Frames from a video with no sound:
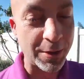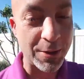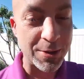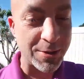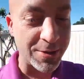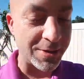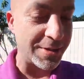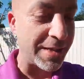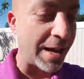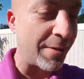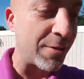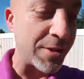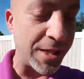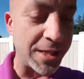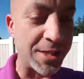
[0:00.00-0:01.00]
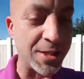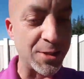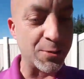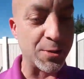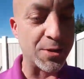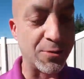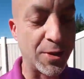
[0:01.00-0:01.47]
all those
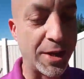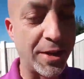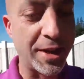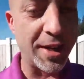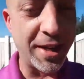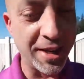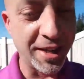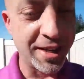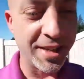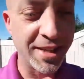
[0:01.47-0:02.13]
conversations was very